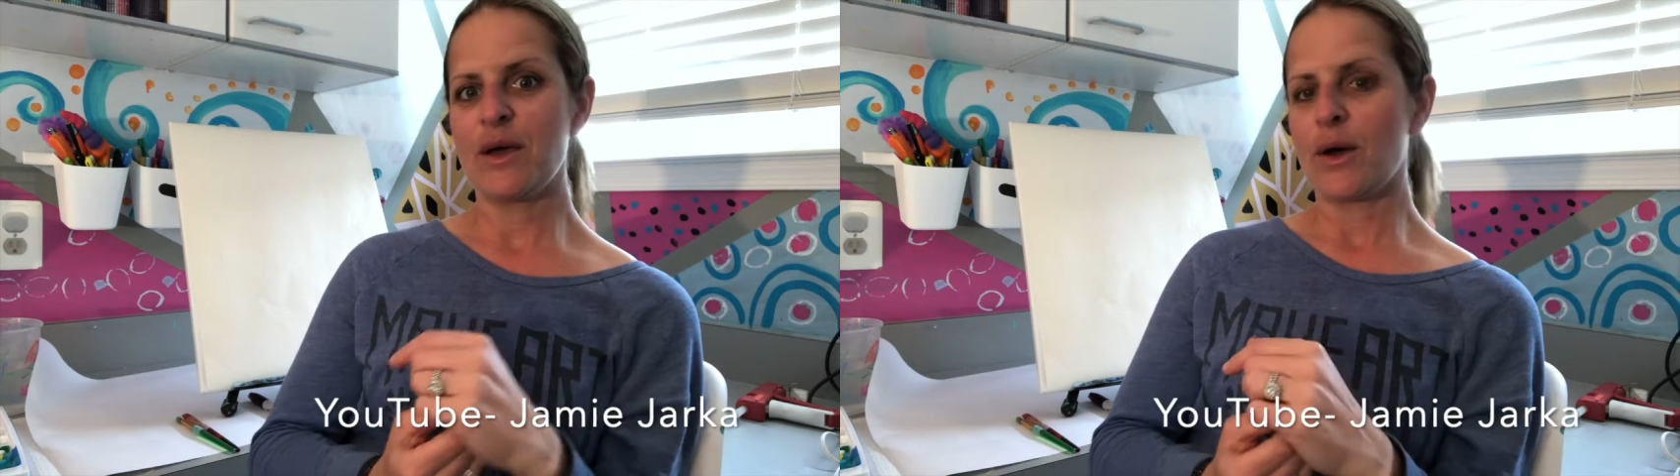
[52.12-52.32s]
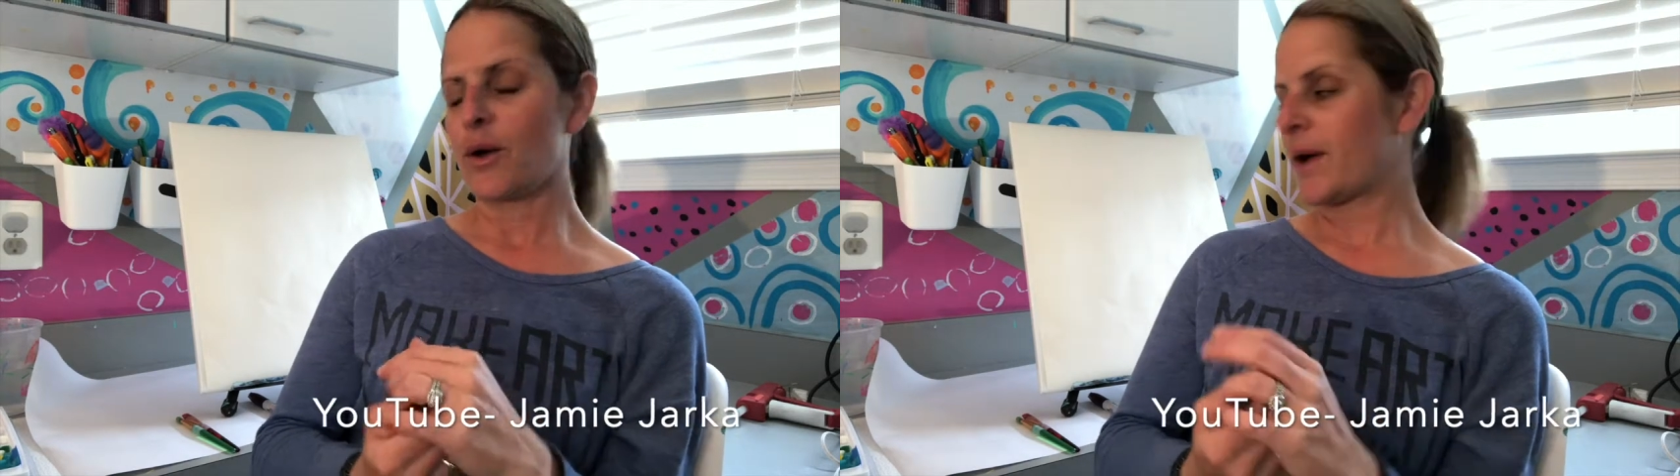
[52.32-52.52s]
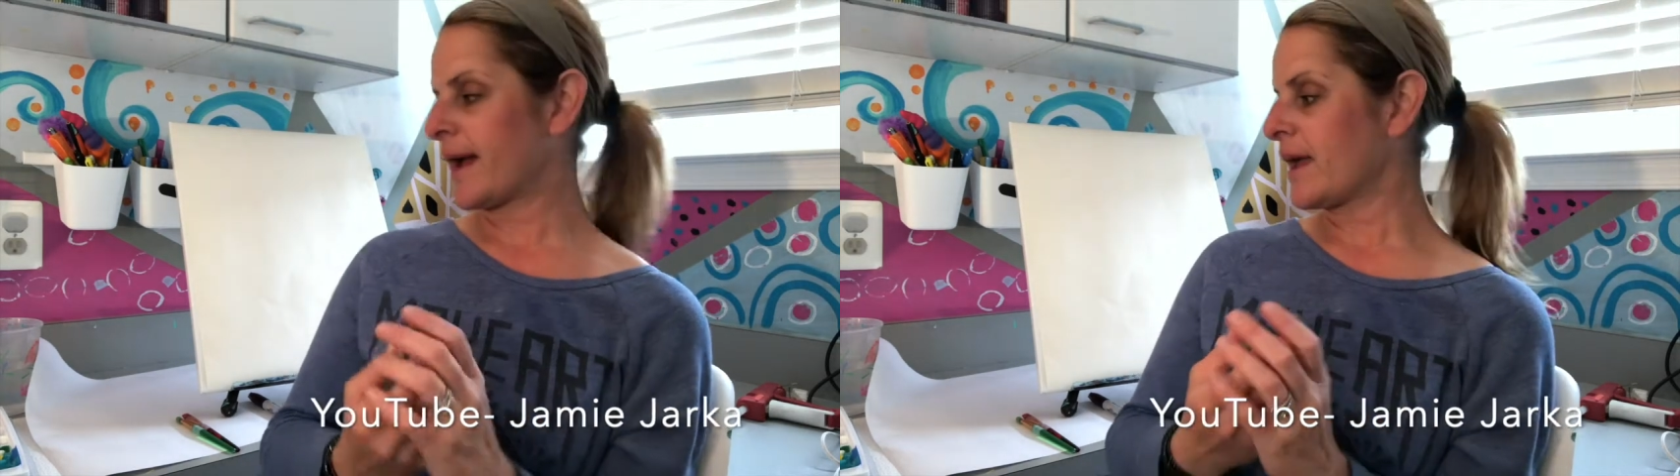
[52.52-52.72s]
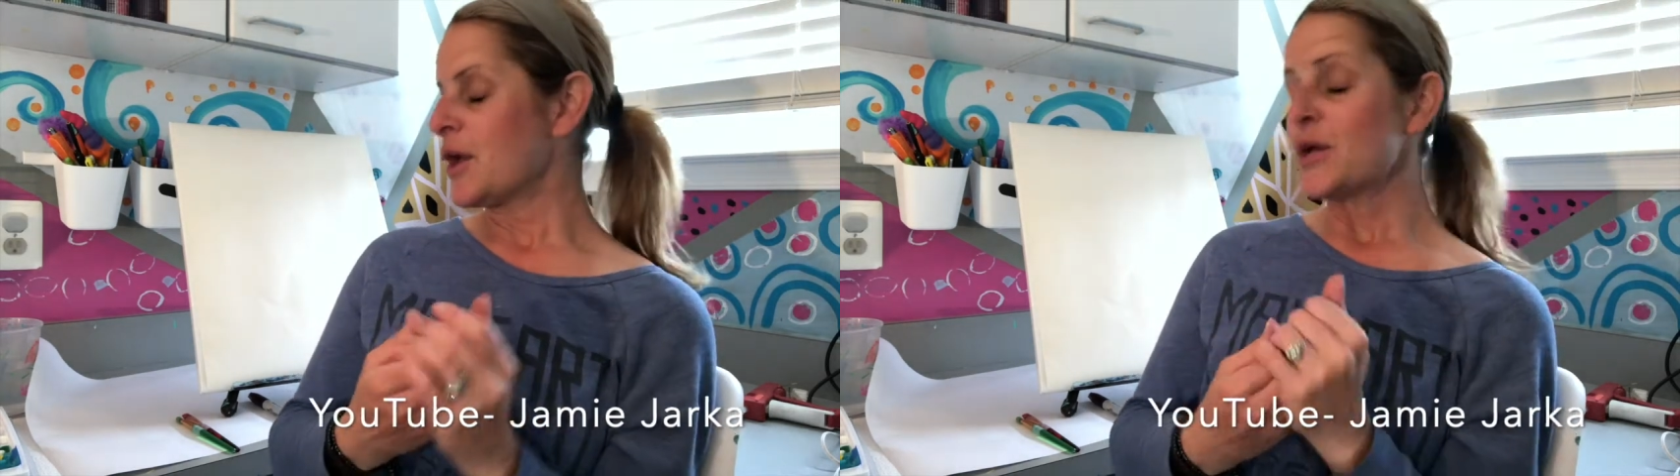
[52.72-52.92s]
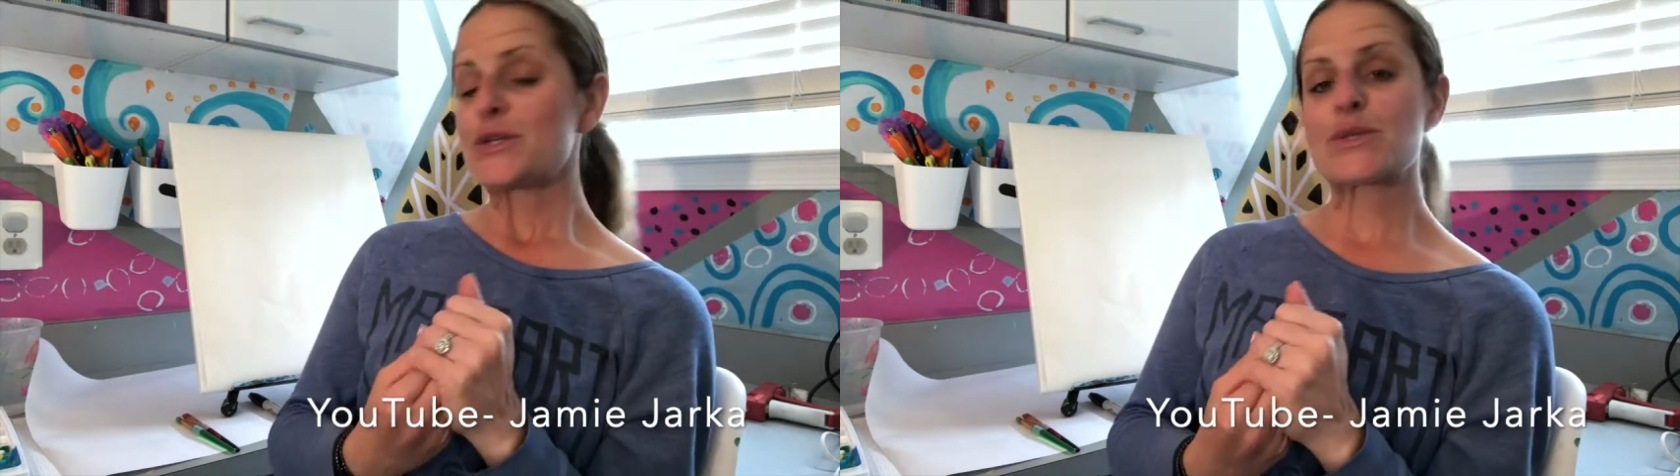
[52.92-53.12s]
Okay,
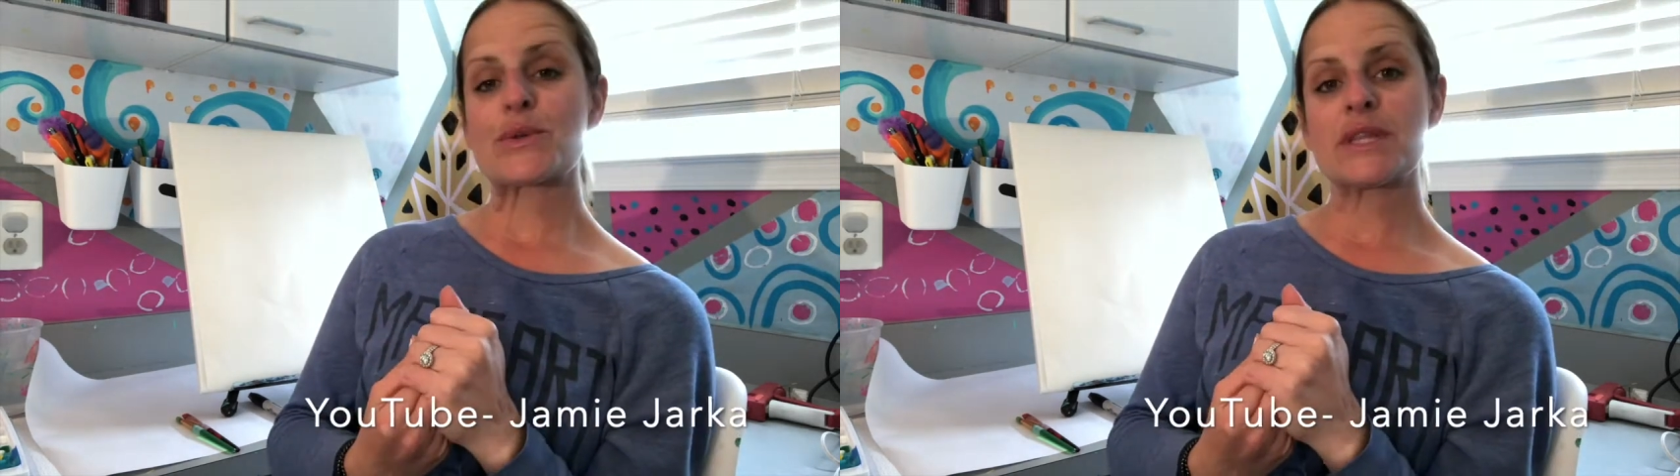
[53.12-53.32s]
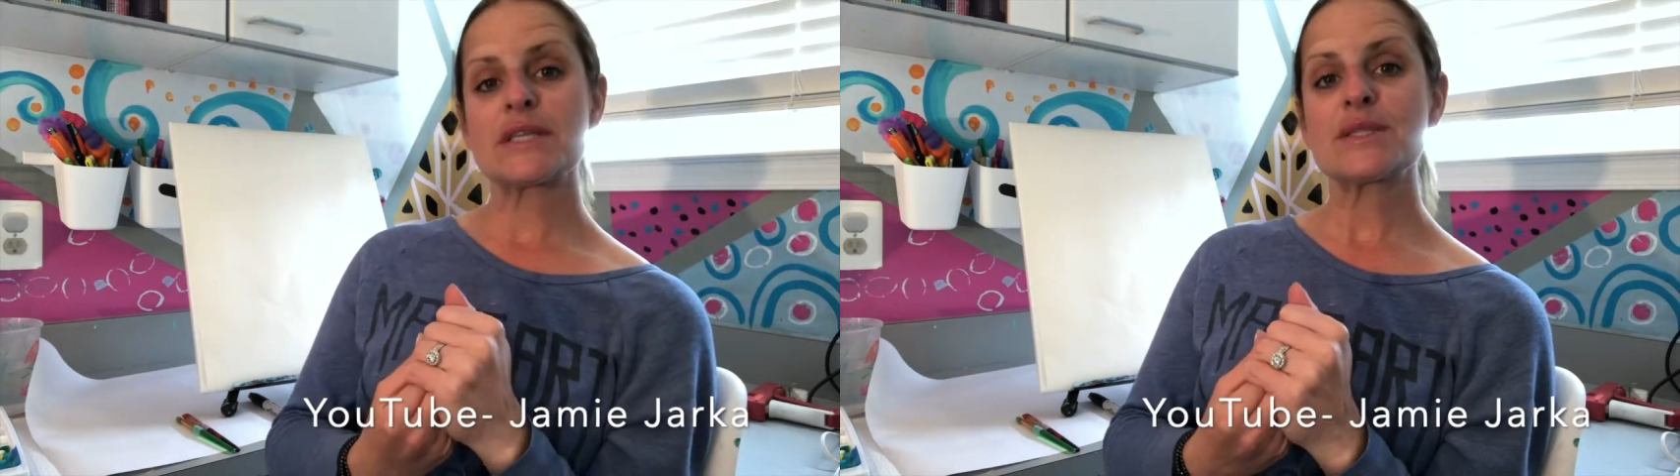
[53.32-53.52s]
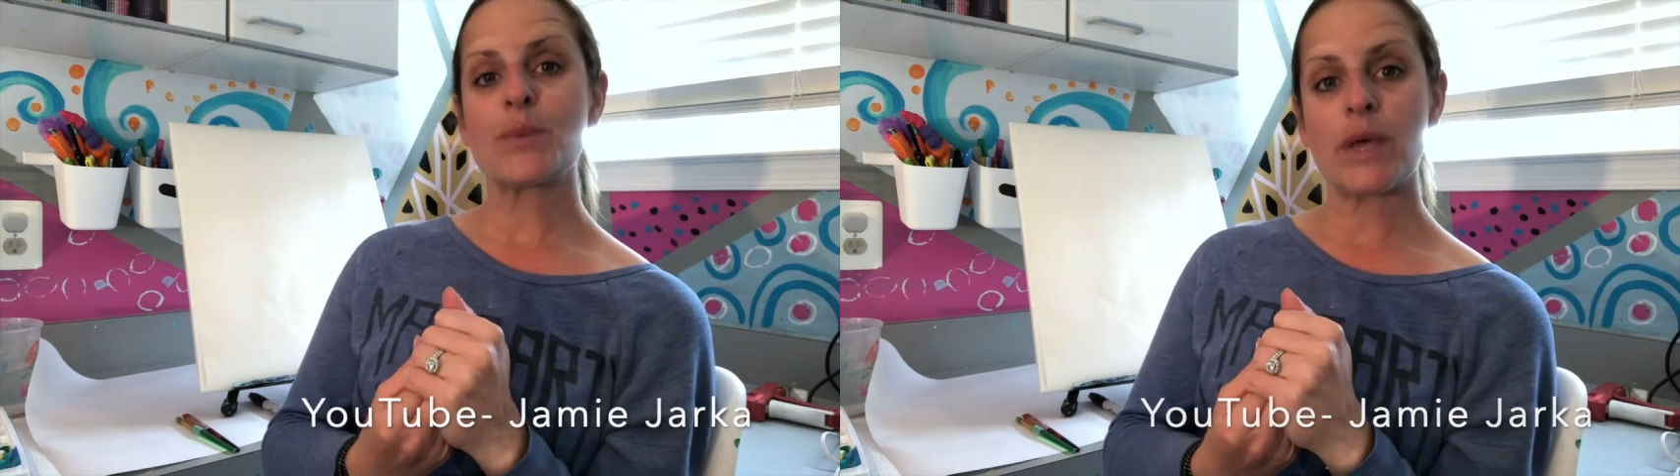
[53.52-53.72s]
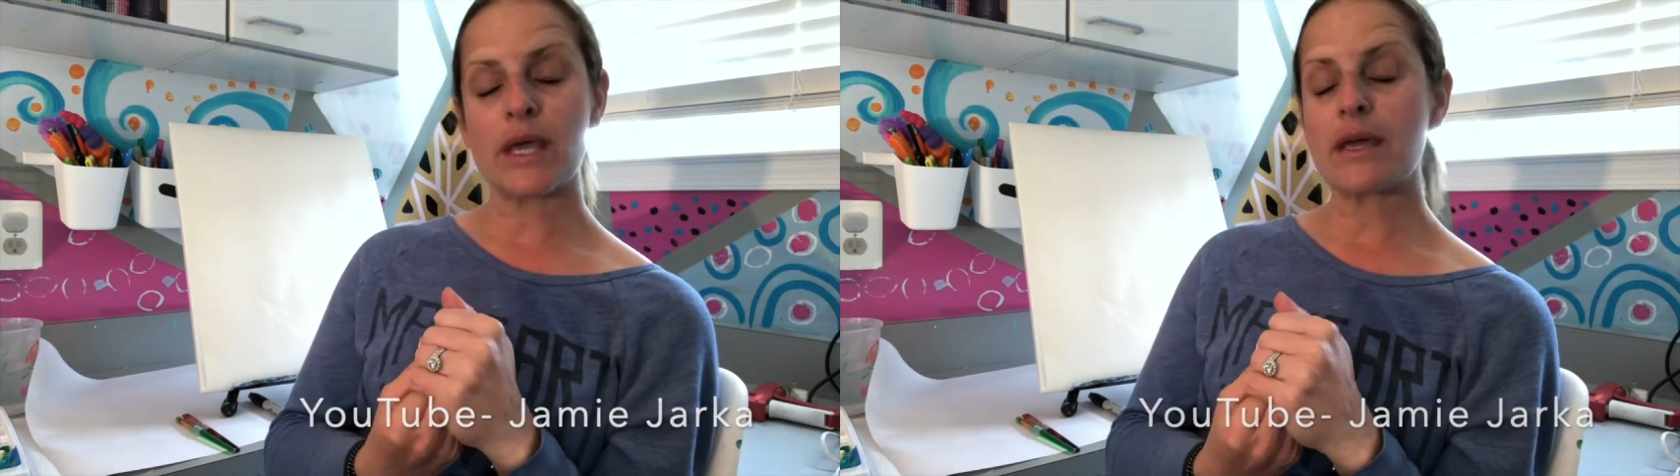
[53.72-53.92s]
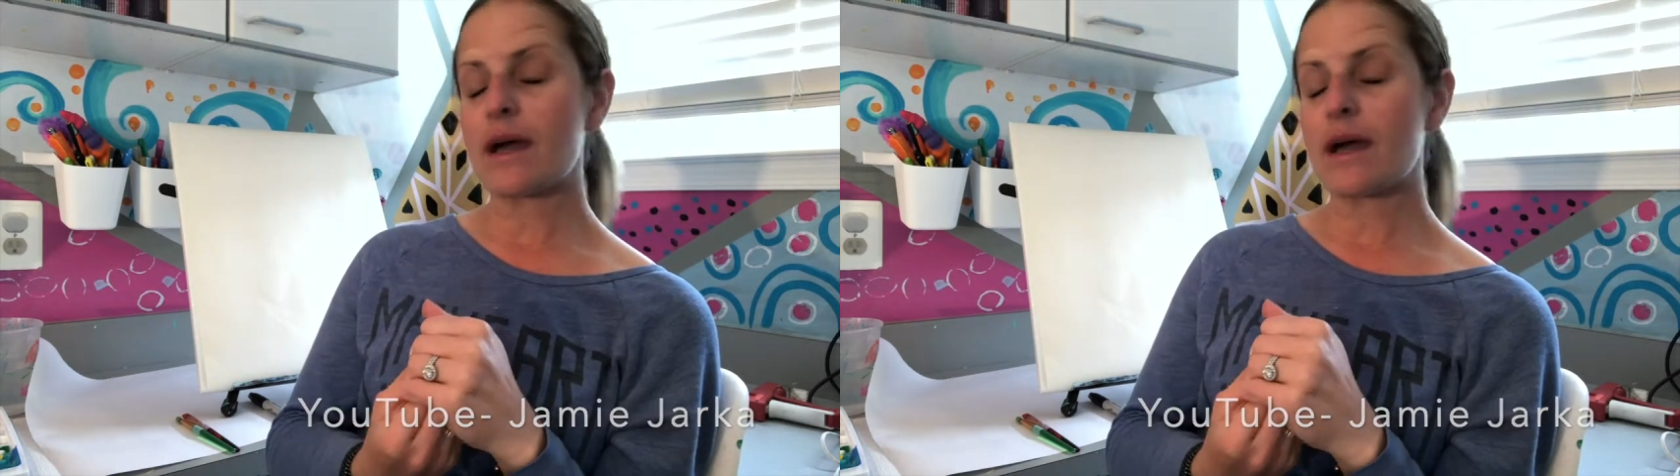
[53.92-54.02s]
so this week